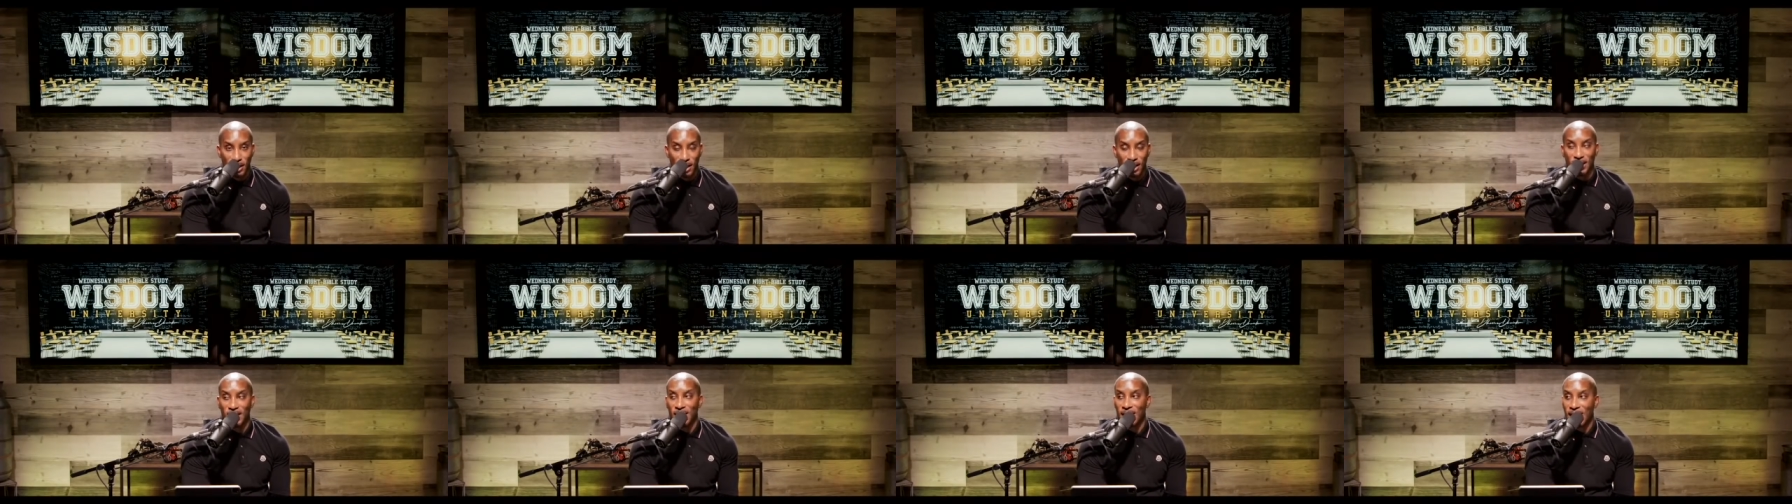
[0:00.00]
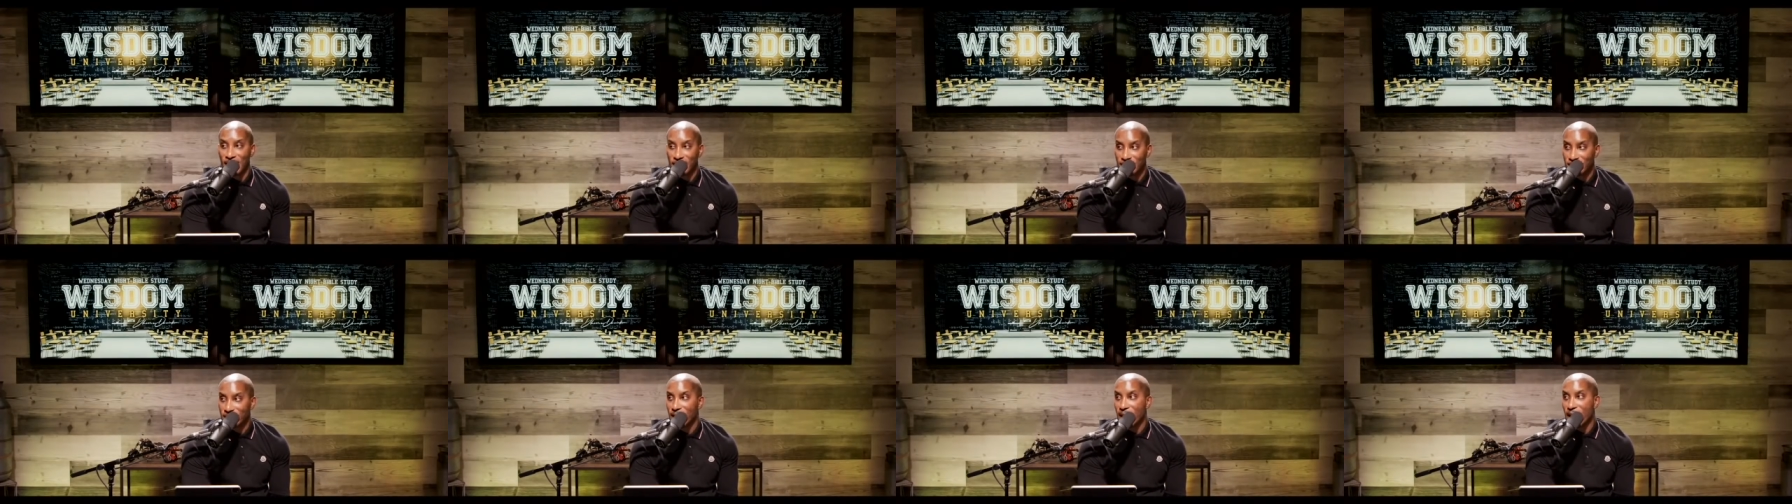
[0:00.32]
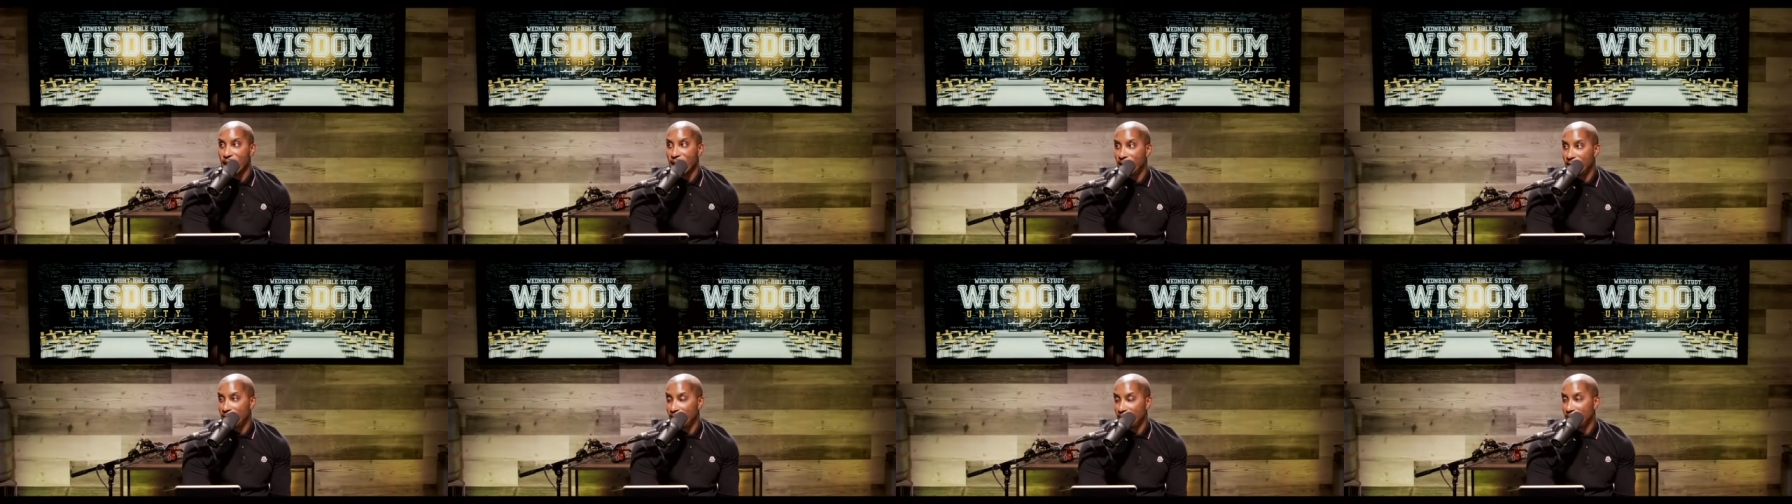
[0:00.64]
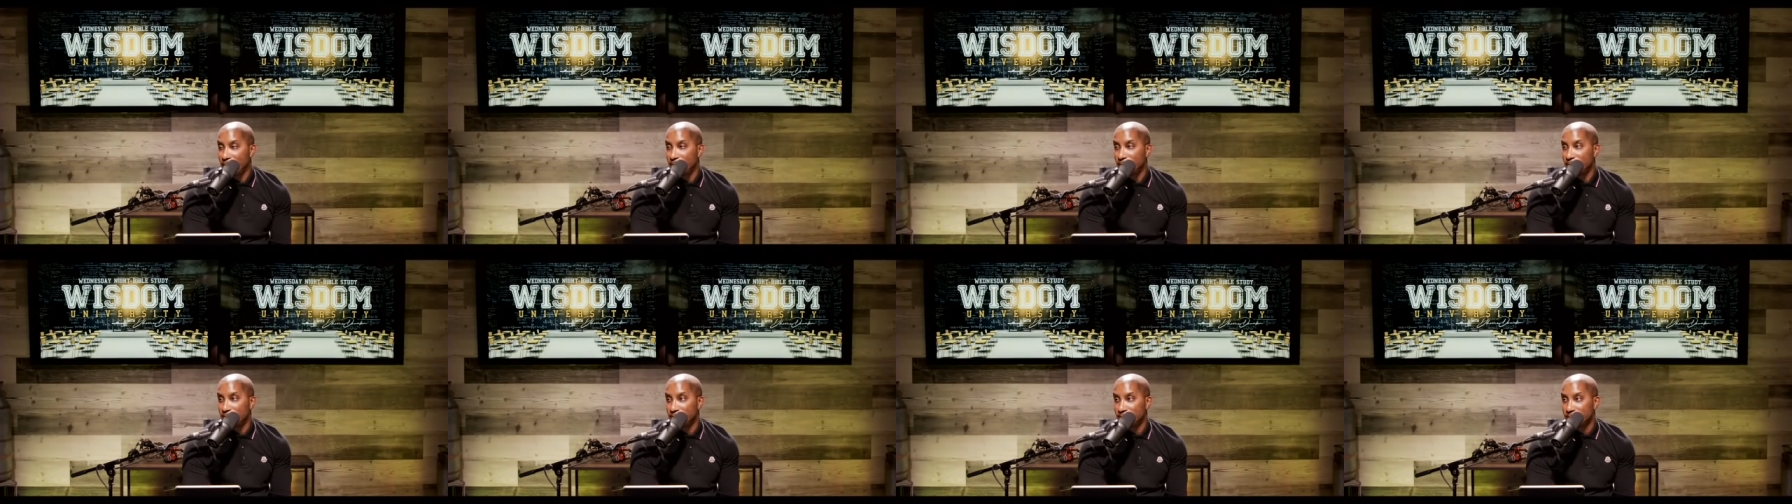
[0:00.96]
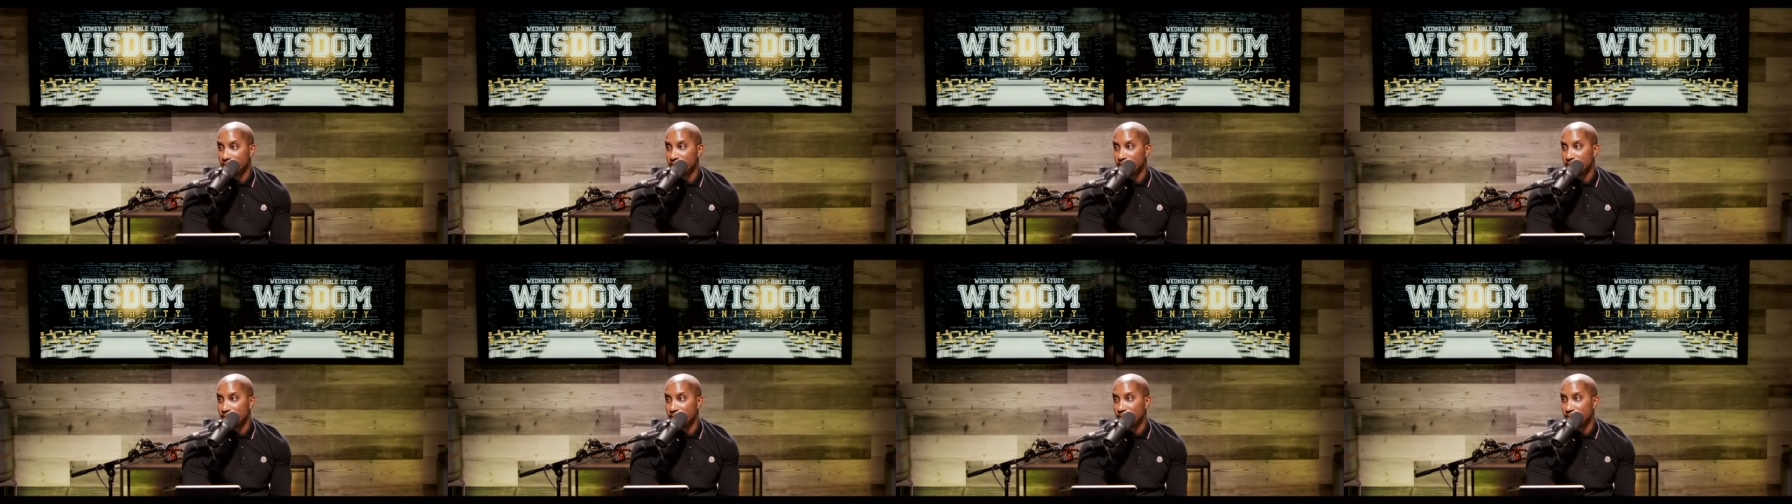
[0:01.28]
in that chat.
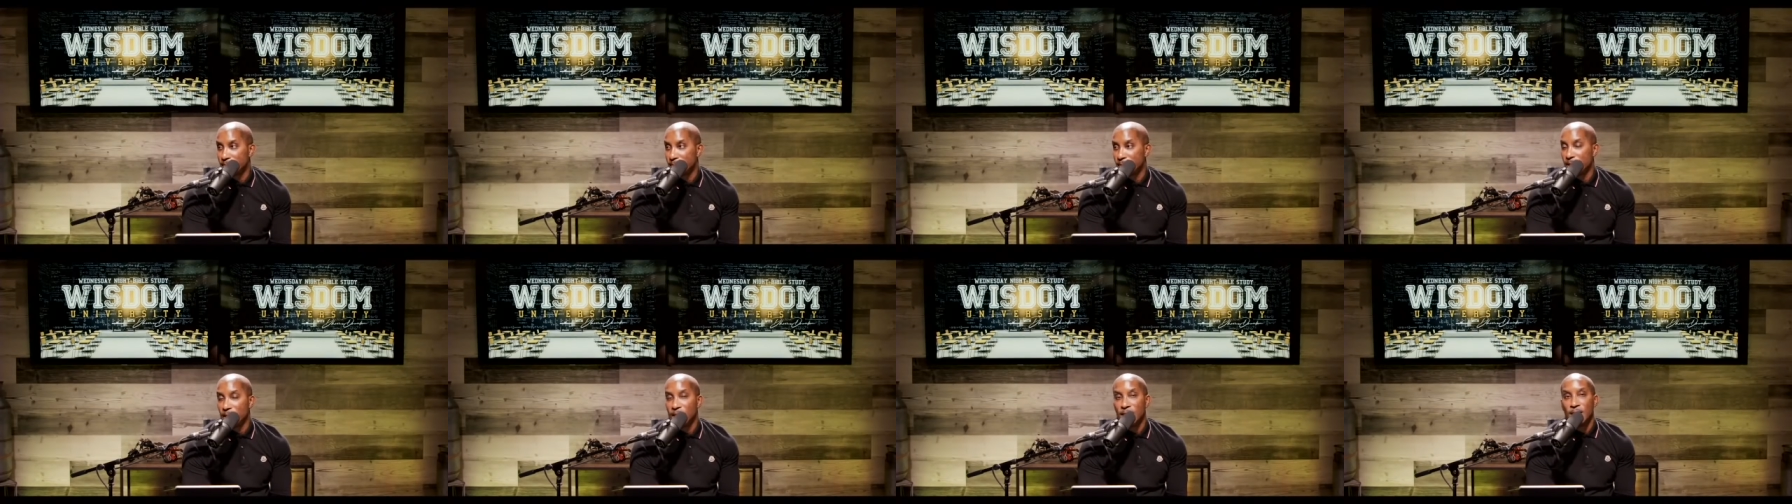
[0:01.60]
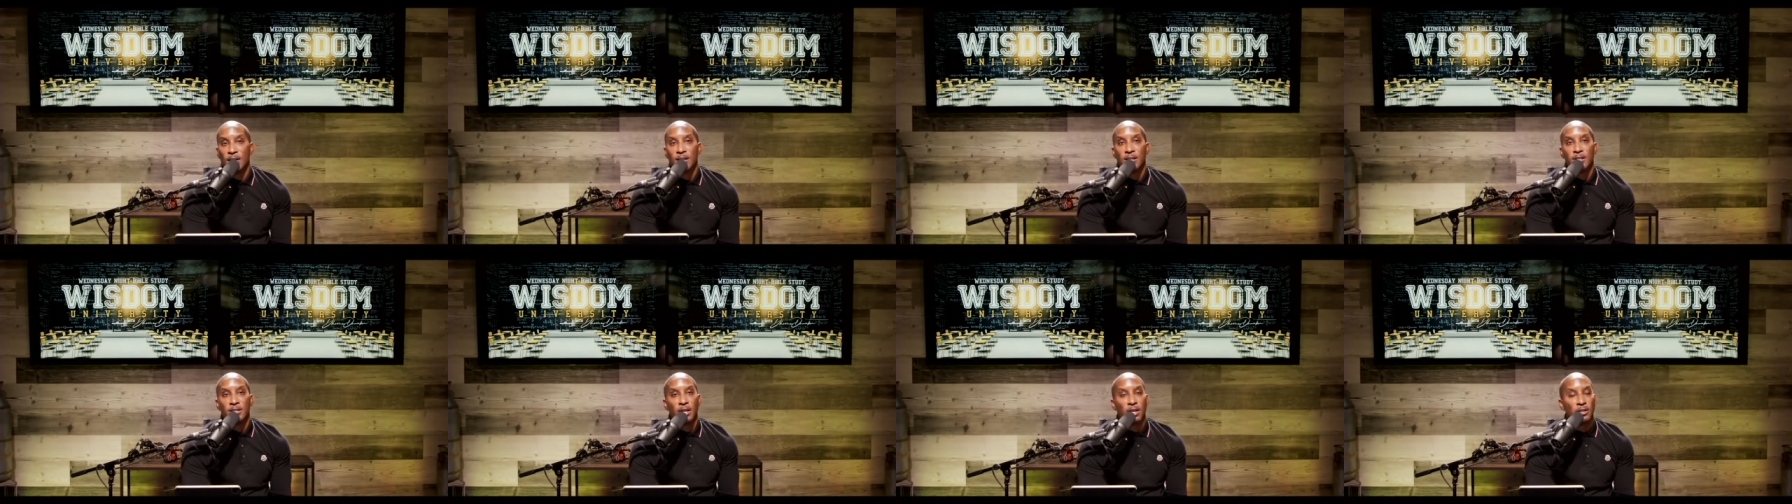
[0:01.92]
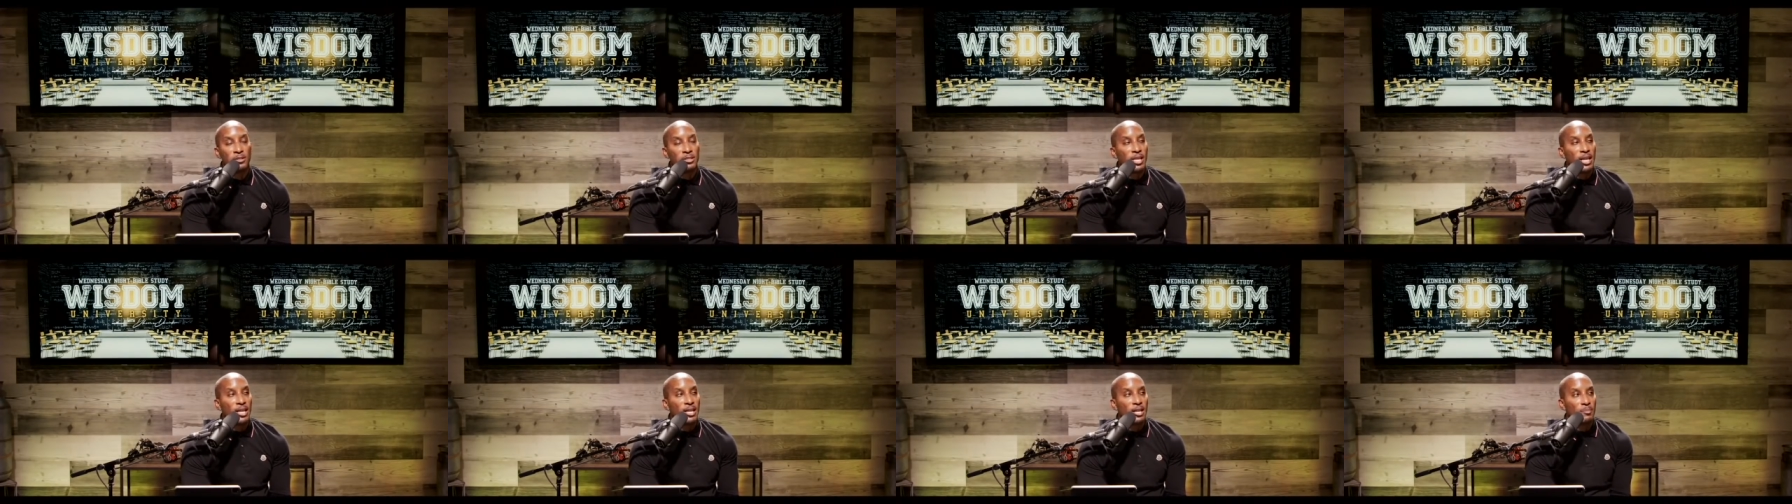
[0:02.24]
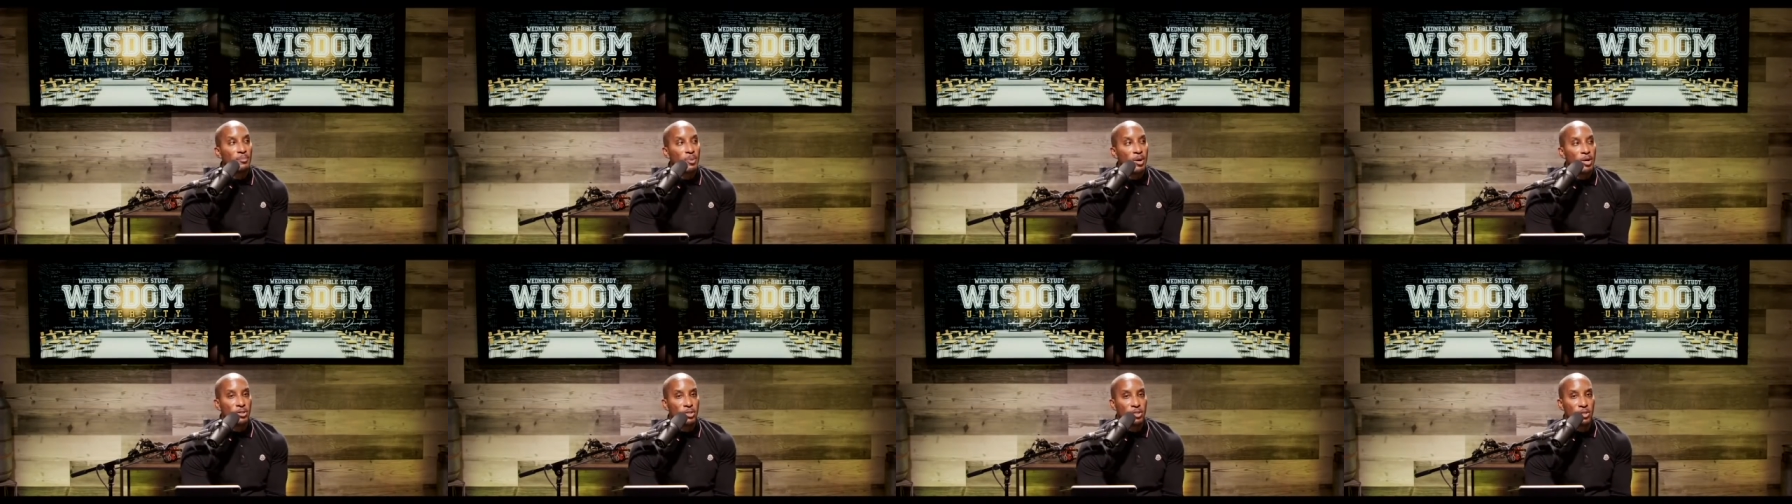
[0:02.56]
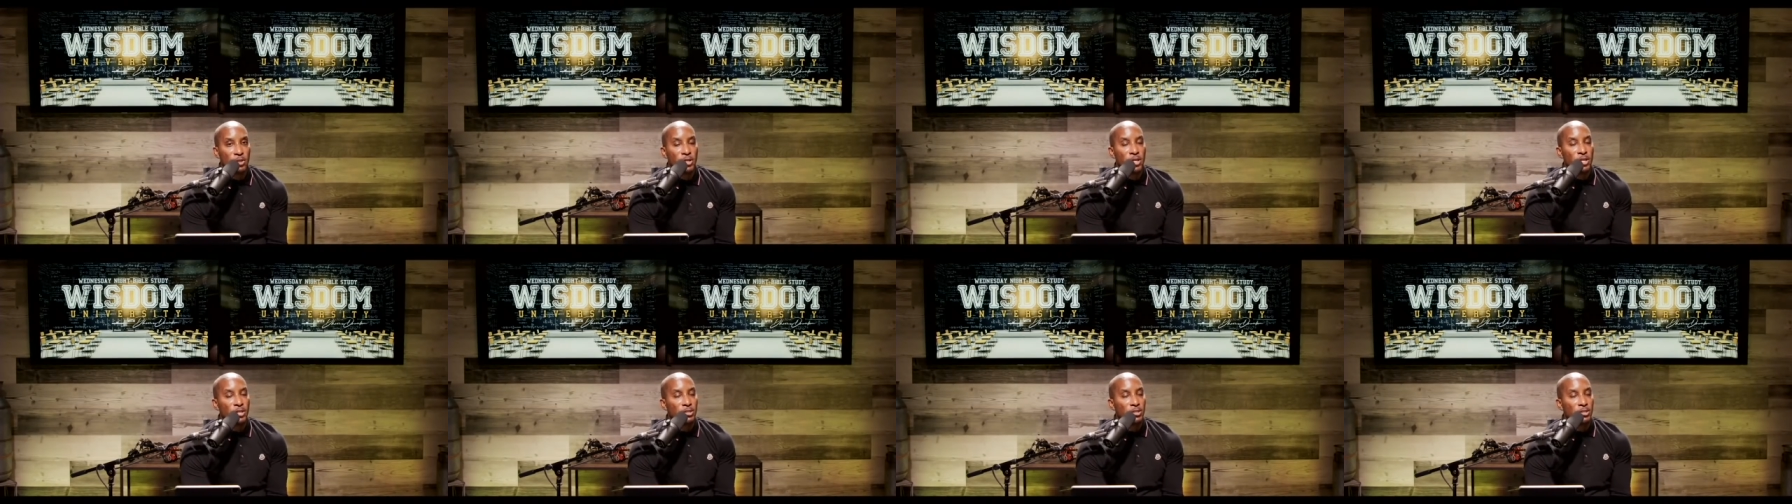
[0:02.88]
Don't take it personal.